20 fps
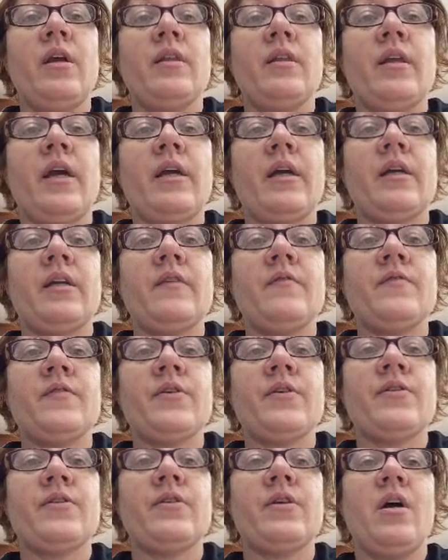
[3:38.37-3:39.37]
That gives
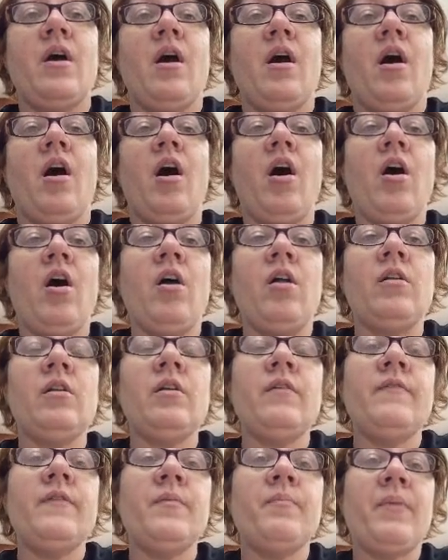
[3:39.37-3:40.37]
us all
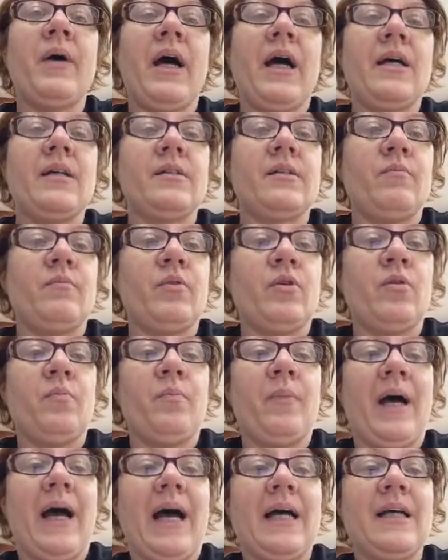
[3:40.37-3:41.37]
of the possible
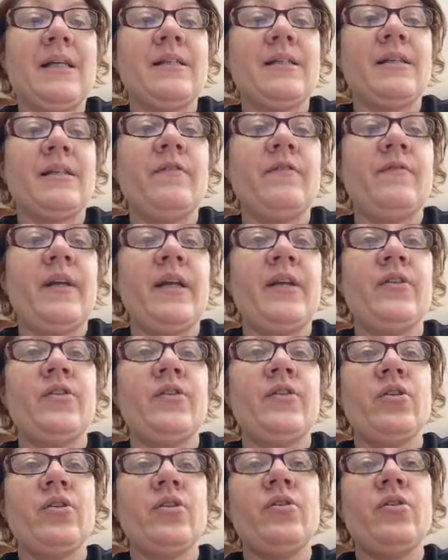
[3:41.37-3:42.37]
positive
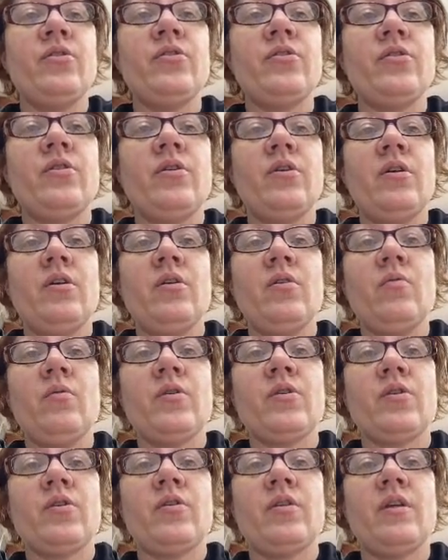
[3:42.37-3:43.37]
answers,
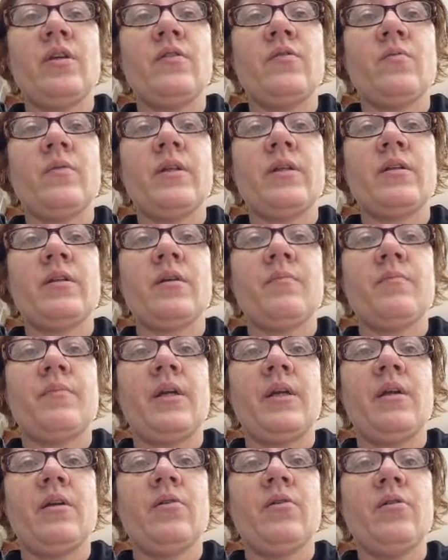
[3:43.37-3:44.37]
which are these ones up
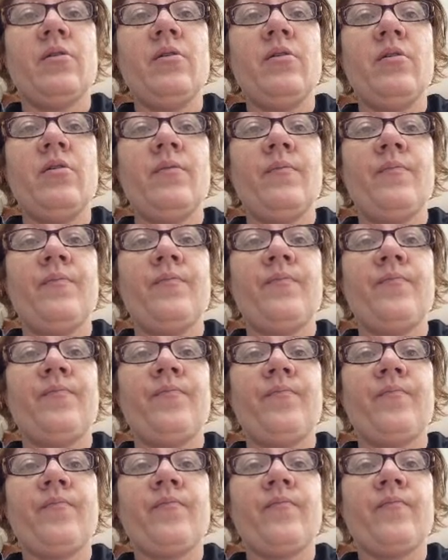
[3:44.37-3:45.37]
here.
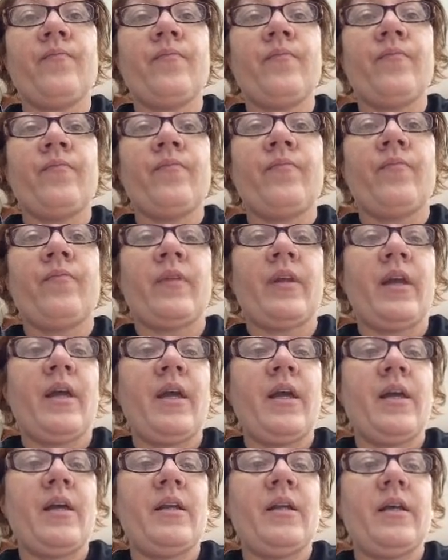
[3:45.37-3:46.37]

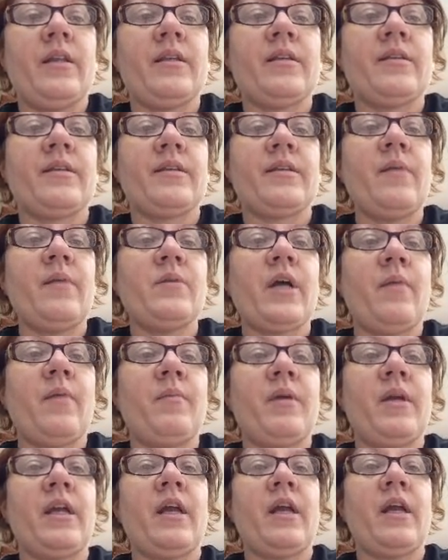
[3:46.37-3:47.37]
And at the same time,
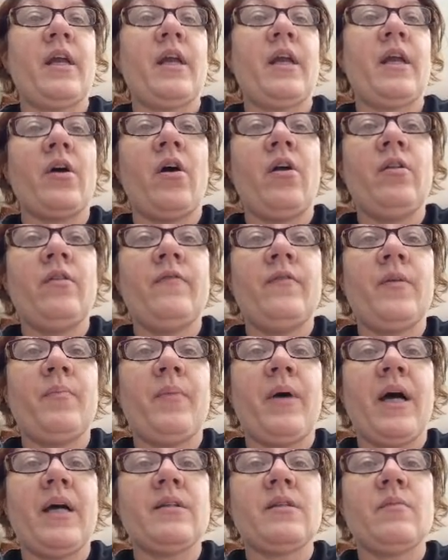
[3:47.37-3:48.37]
it gave us all of the
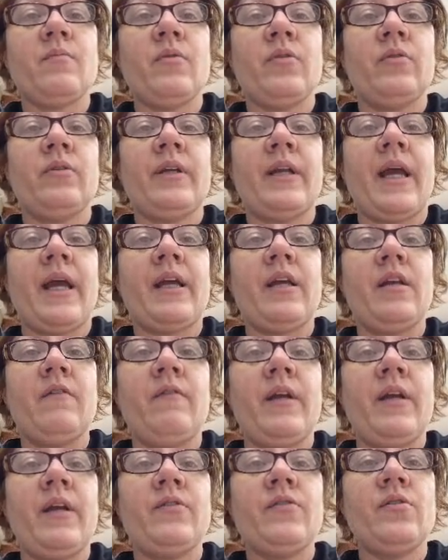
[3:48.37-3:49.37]
possible negative
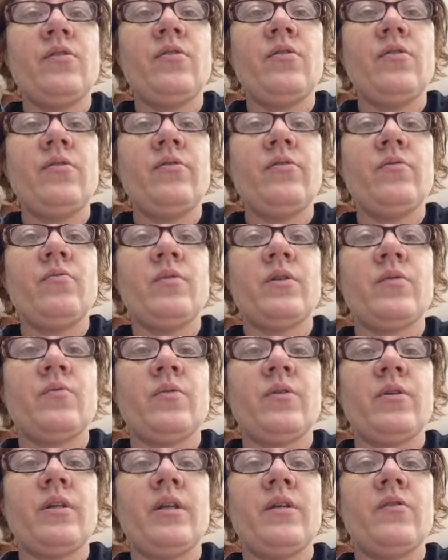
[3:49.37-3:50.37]
answers, which
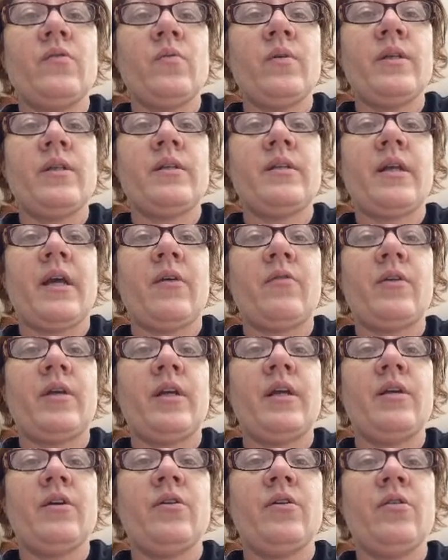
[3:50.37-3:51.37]
were these ones down
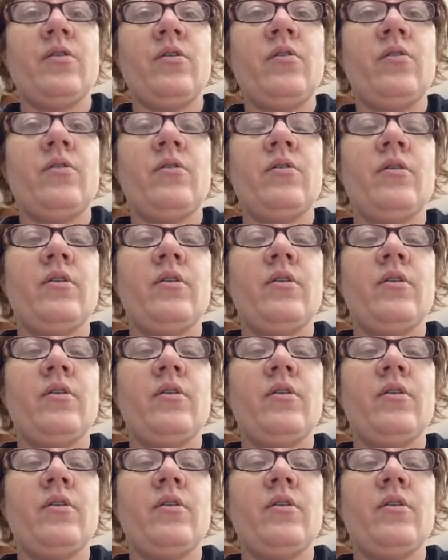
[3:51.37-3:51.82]
here.